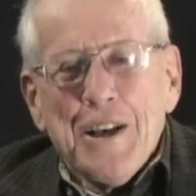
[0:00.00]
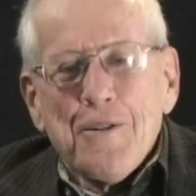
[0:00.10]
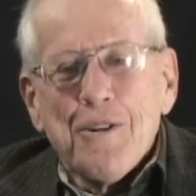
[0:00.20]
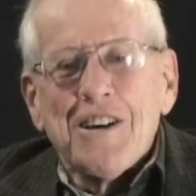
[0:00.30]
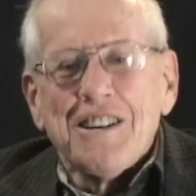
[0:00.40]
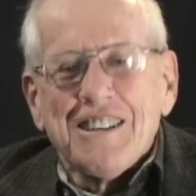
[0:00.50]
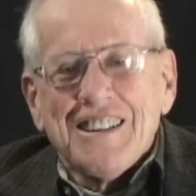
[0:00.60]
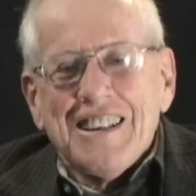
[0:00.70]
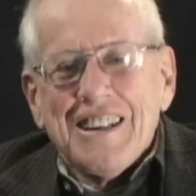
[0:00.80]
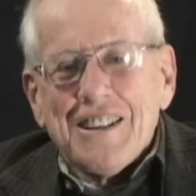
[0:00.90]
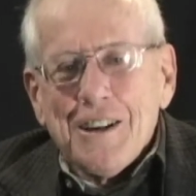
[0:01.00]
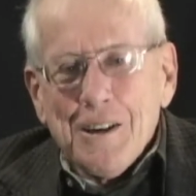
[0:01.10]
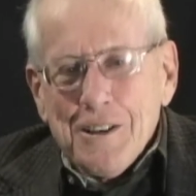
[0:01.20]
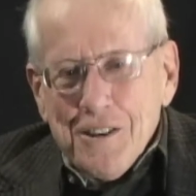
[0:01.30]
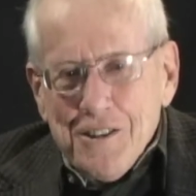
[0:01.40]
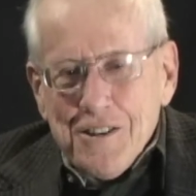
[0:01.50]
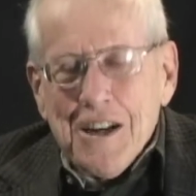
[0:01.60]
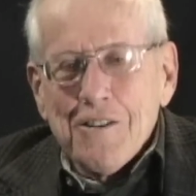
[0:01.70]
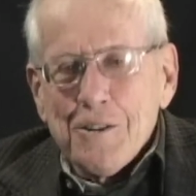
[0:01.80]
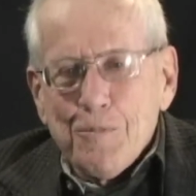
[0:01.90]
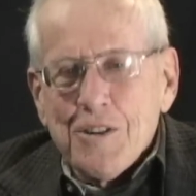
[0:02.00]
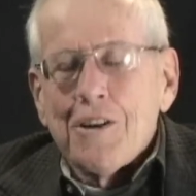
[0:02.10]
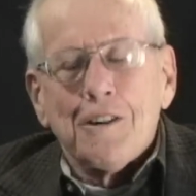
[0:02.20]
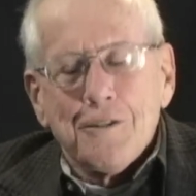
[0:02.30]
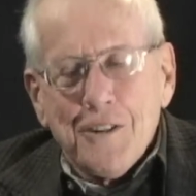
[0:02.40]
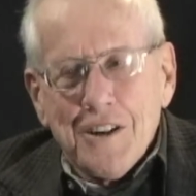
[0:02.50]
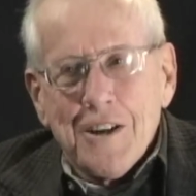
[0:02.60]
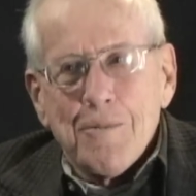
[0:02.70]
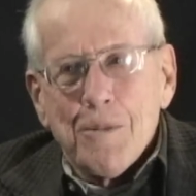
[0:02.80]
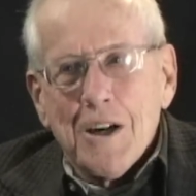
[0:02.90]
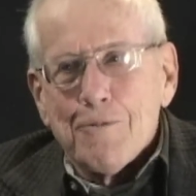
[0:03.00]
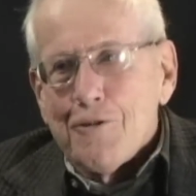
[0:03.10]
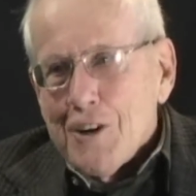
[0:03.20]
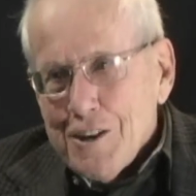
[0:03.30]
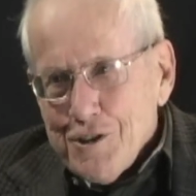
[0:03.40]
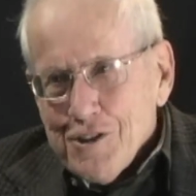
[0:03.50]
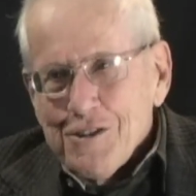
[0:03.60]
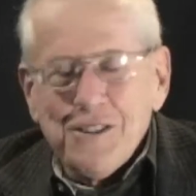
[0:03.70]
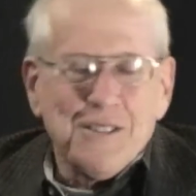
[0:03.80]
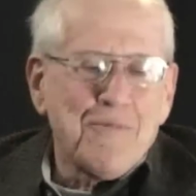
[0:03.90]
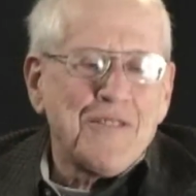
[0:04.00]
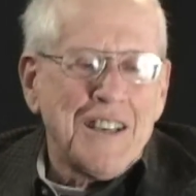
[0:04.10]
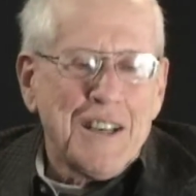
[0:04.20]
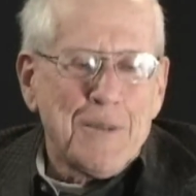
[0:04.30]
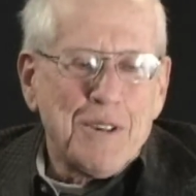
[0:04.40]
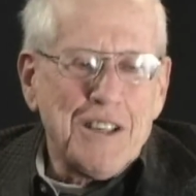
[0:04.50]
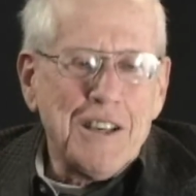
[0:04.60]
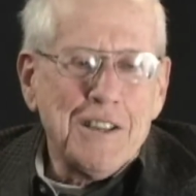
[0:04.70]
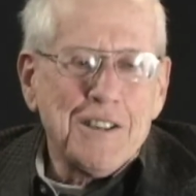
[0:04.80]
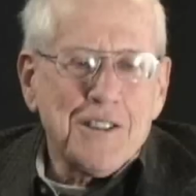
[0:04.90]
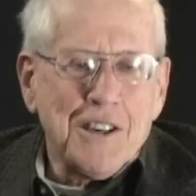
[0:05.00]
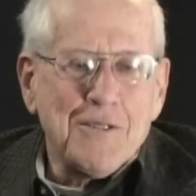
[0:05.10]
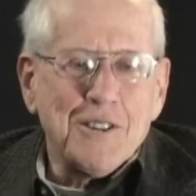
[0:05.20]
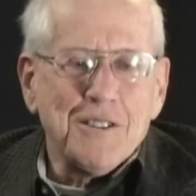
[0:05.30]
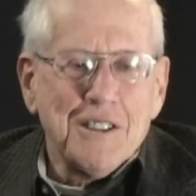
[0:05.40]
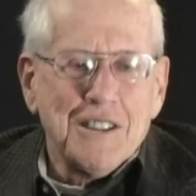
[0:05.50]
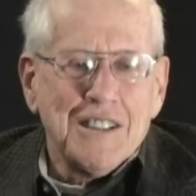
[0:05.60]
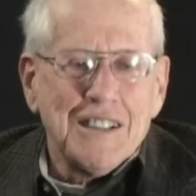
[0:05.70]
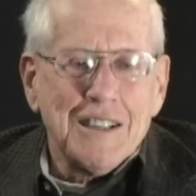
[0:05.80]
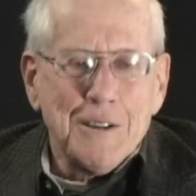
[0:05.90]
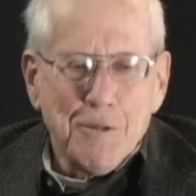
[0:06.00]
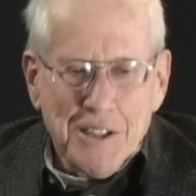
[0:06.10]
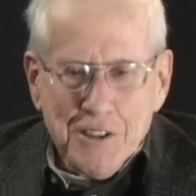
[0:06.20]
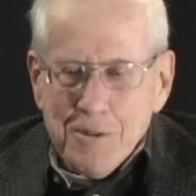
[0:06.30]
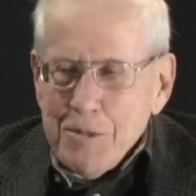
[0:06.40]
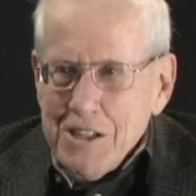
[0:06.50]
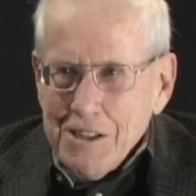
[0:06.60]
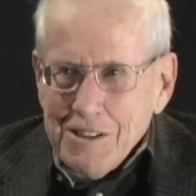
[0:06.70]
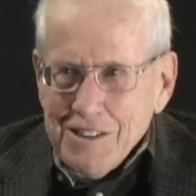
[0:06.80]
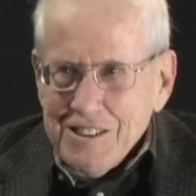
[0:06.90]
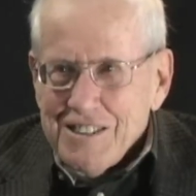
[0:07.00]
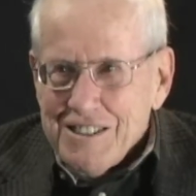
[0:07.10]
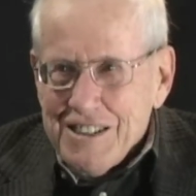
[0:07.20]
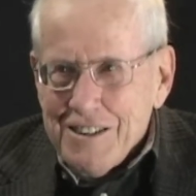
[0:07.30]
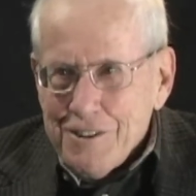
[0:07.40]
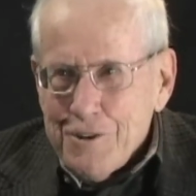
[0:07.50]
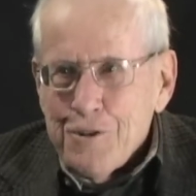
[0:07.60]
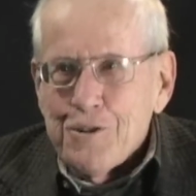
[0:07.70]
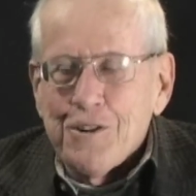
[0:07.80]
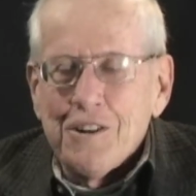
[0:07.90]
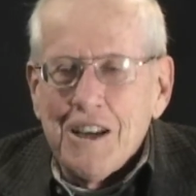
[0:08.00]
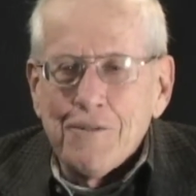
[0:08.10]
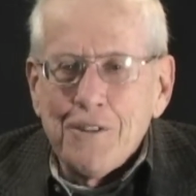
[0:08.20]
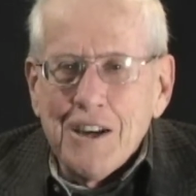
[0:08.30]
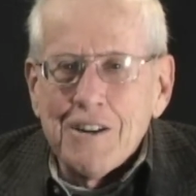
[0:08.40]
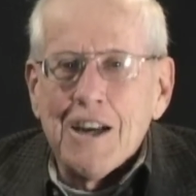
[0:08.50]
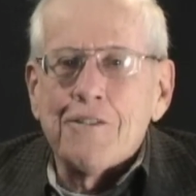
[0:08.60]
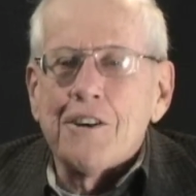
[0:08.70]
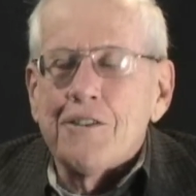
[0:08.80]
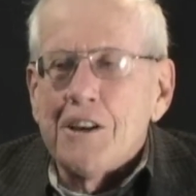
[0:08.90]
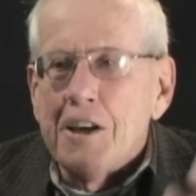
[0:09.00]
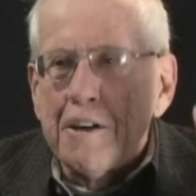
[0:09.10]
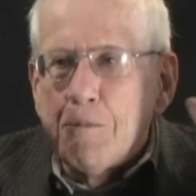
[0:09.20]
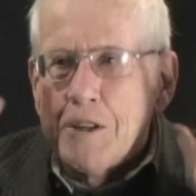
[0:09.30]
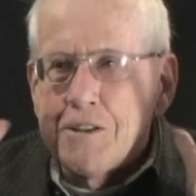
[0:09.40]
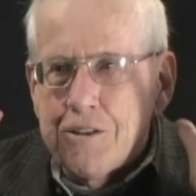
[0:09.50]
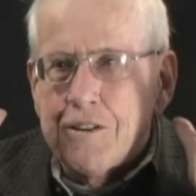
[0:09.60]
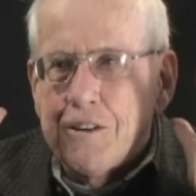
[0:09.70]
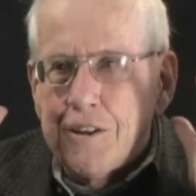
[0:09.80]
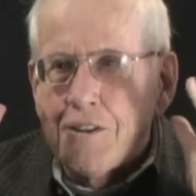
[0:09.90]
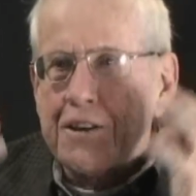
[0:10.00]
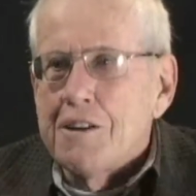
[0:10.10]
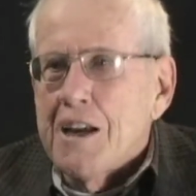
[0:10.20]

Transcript: Well, uh, this is now is particular fellow named Bob Fleischer but he discovered, he went to a meeting down in Houston and found out that the helmets that the